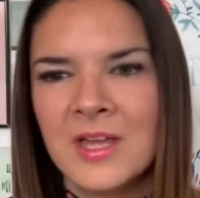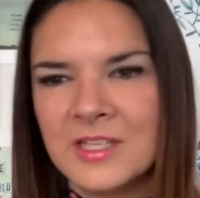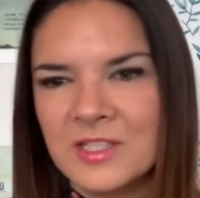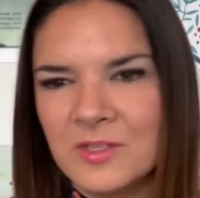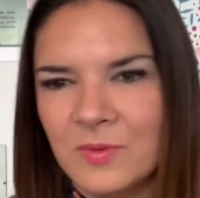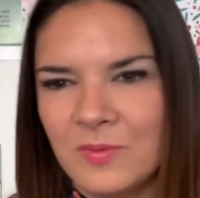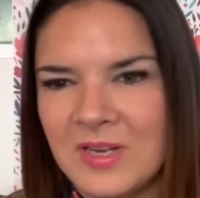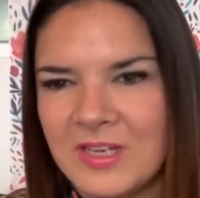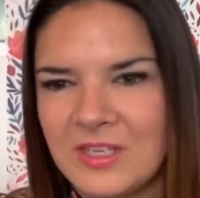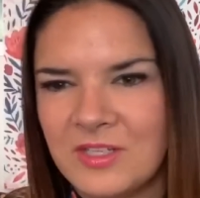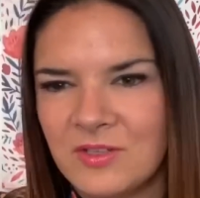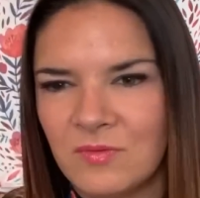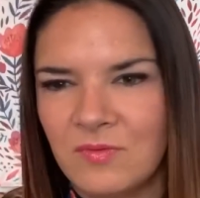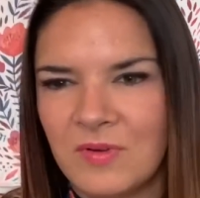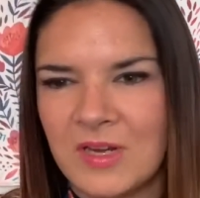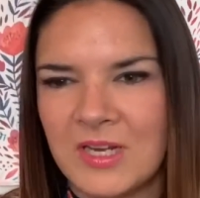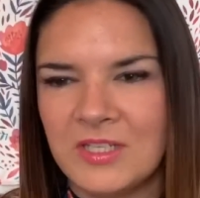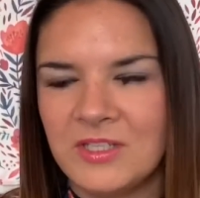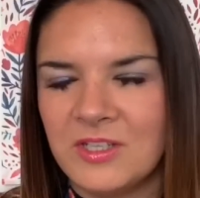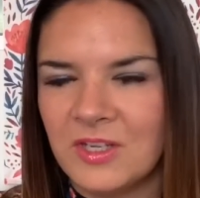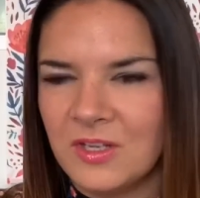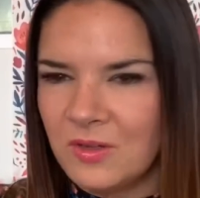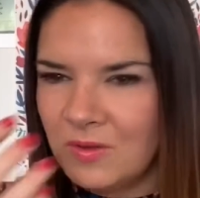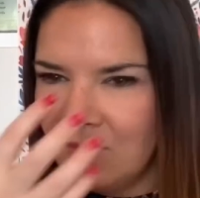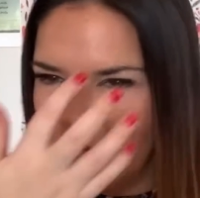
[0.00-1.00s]
So I need to
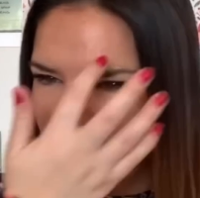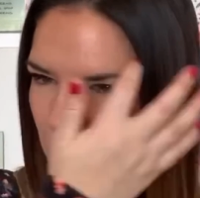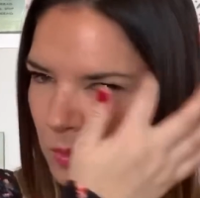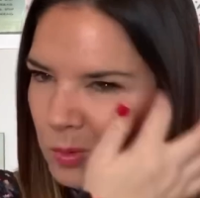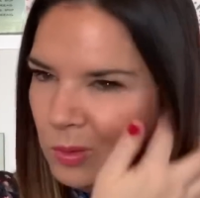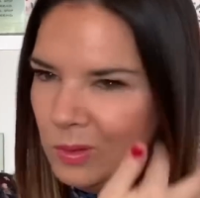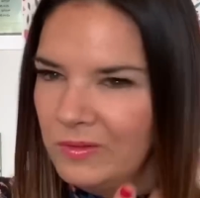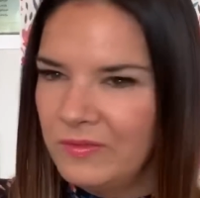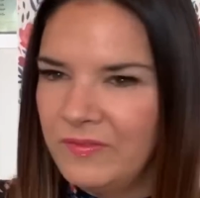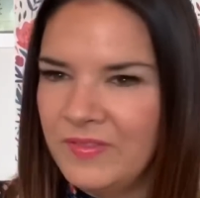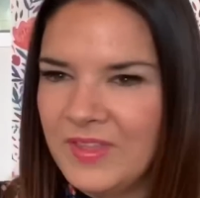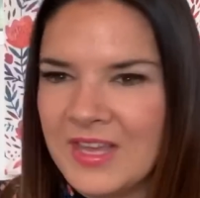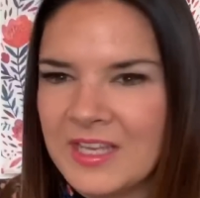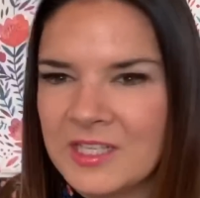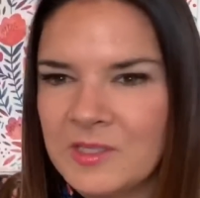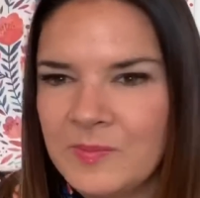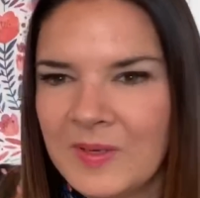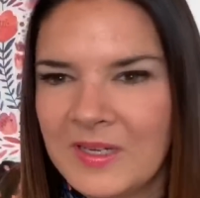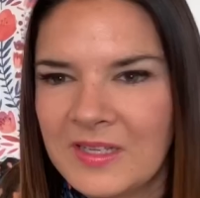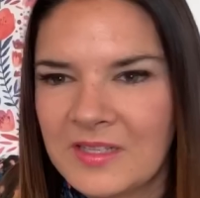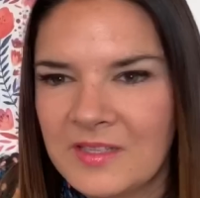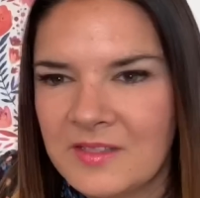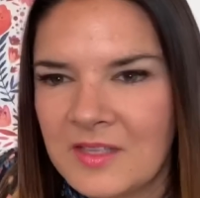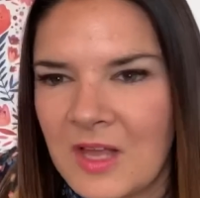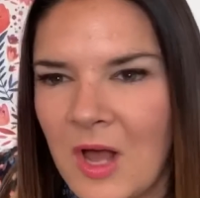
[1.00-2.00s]
redo all of this
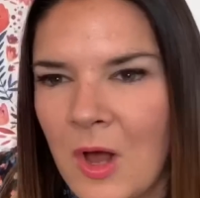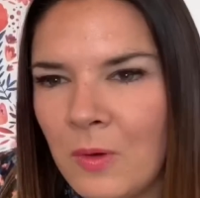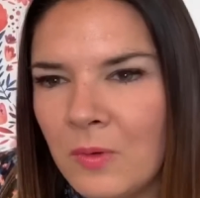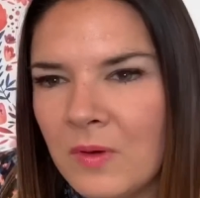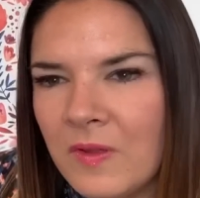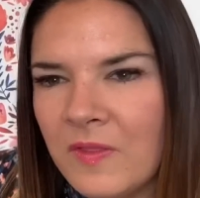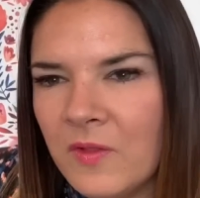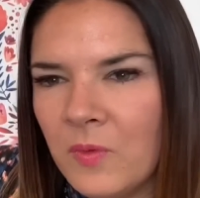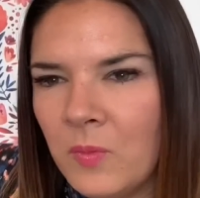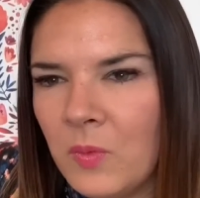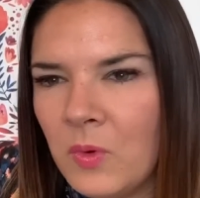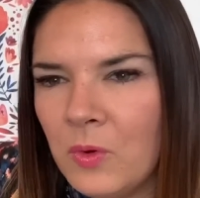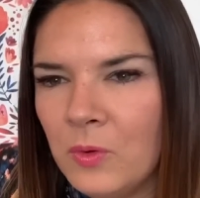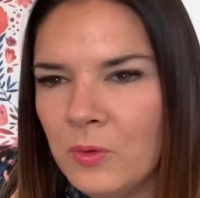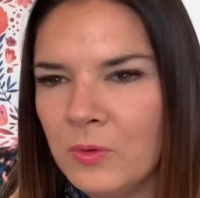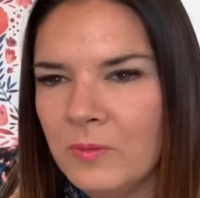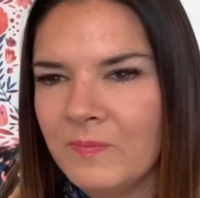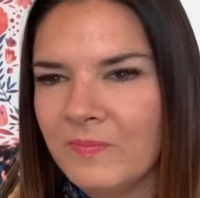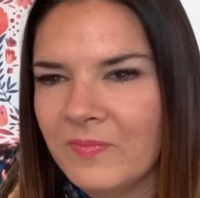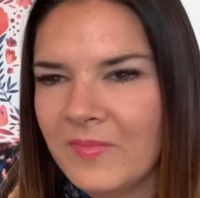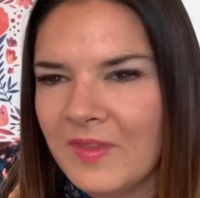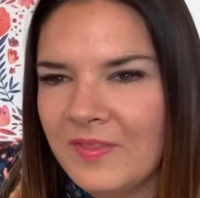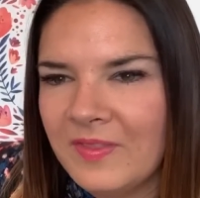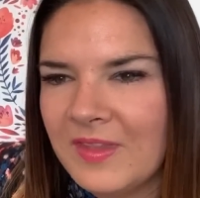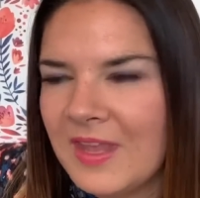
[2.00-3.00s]
because there's a hole in the
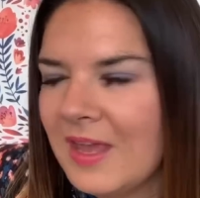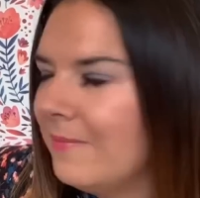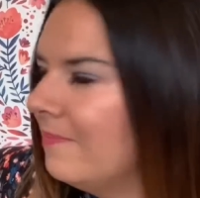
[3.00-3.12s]
wall and